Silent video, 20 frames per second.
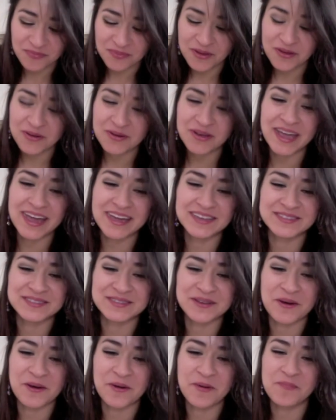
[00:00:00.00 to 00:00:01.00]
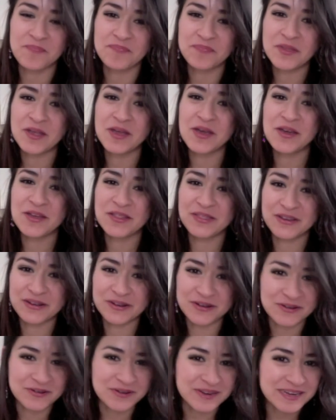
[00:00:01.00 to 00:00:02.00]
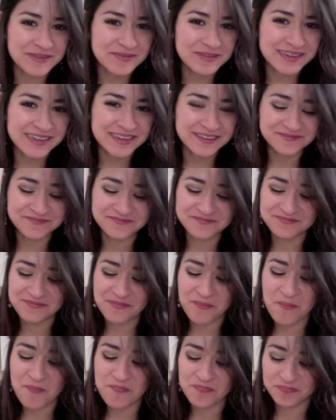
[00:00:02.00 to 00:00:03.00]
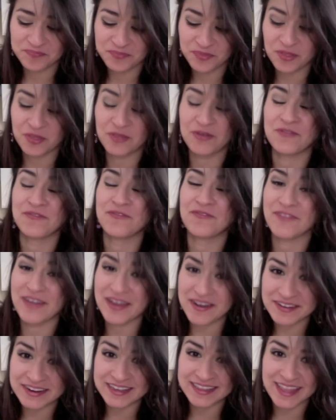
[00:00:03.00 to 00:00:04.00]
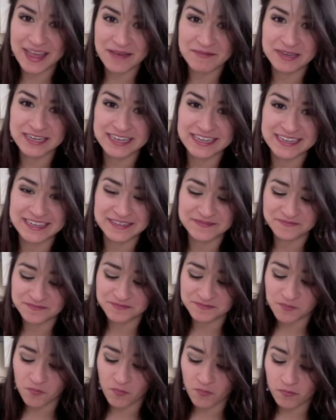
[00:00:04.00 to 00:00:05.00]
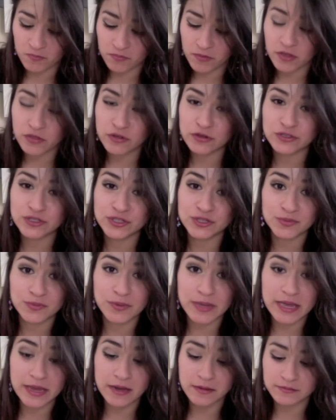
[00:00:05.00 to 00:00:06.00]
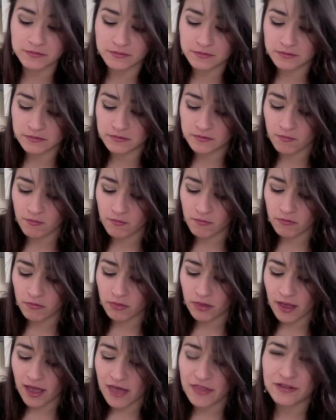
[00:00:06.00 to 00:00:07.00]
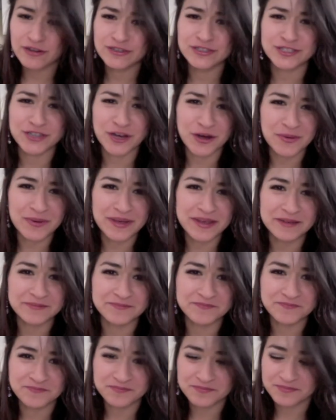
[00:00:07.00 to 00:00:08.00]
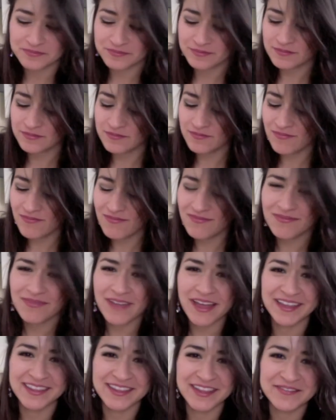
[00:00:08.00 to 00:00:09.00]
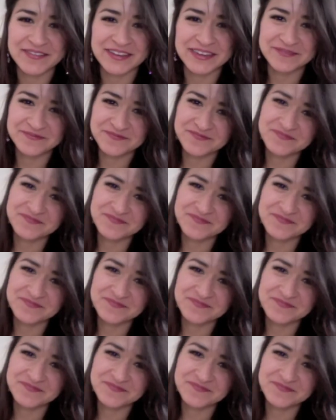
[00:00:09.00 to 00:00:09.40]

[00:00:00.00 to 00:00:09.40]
Okay, so they're creamy, they're very lemony, they're sweet, and they're doughy. I love it.